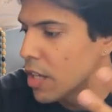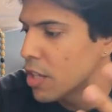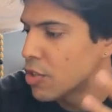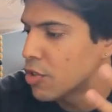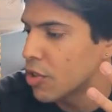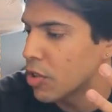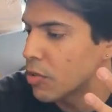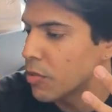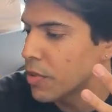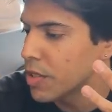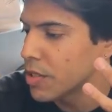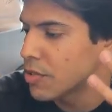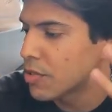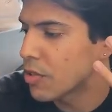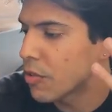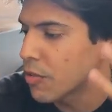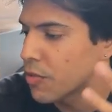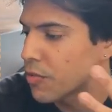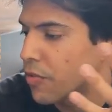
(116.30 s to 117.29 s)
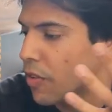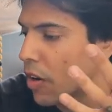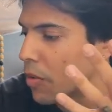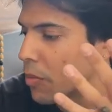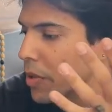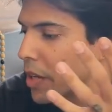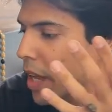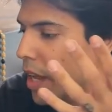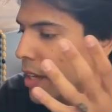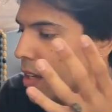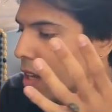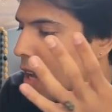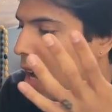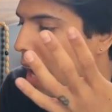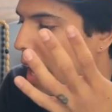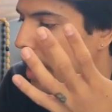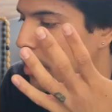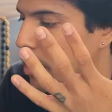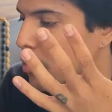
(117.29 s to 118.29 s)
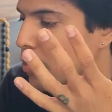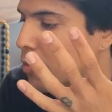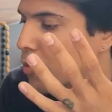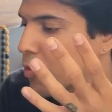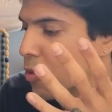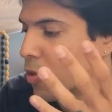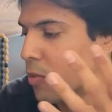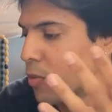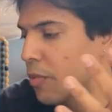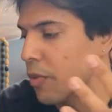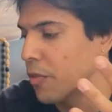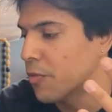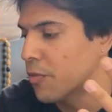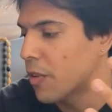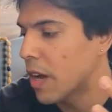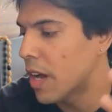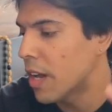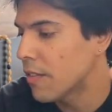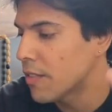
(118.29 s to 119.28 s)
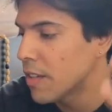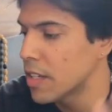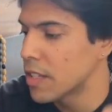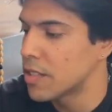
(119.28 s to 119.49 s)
So far we have Haiku 4.5,